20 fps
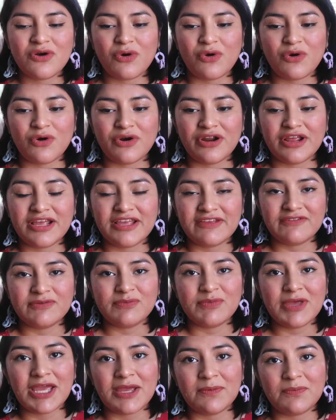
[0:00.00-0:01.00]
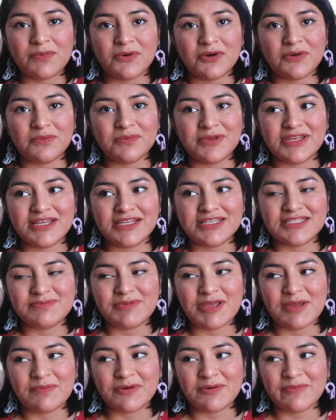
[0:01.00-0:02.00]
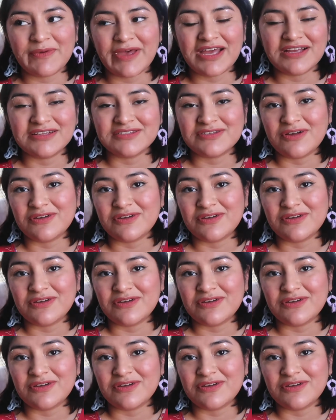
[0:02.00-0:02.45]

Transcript: or even paper, because paper bags